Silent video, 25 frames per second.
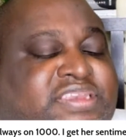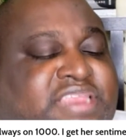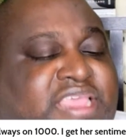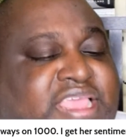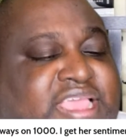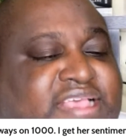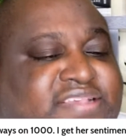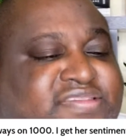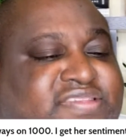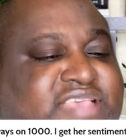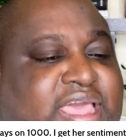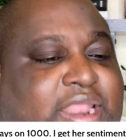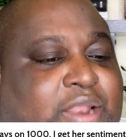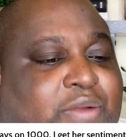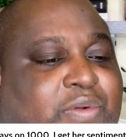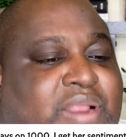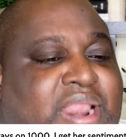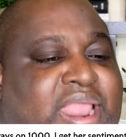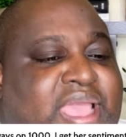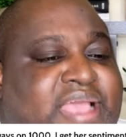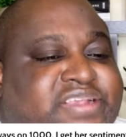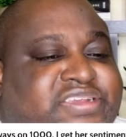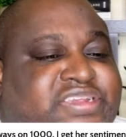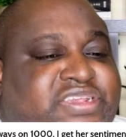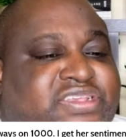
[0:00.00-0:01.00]
TS got to
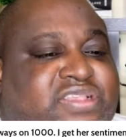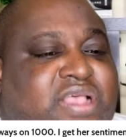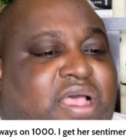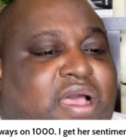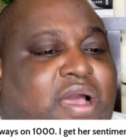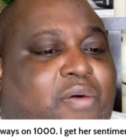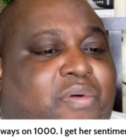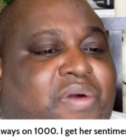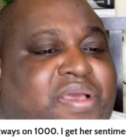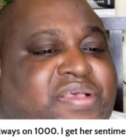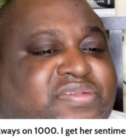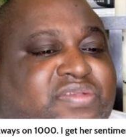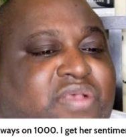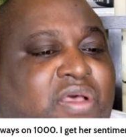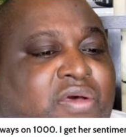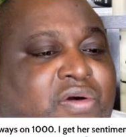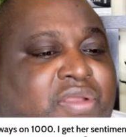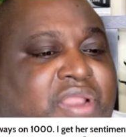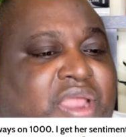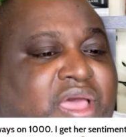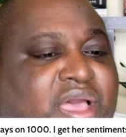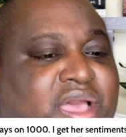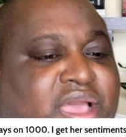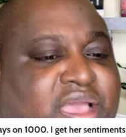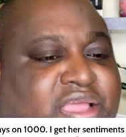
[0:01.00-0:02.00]
relax. She's always on
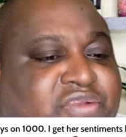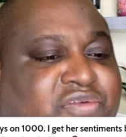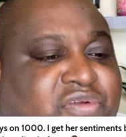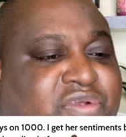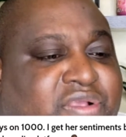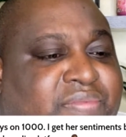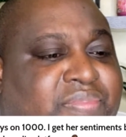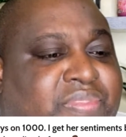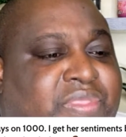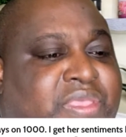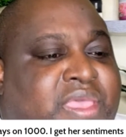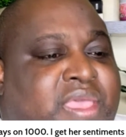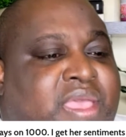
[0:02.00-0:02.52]
100.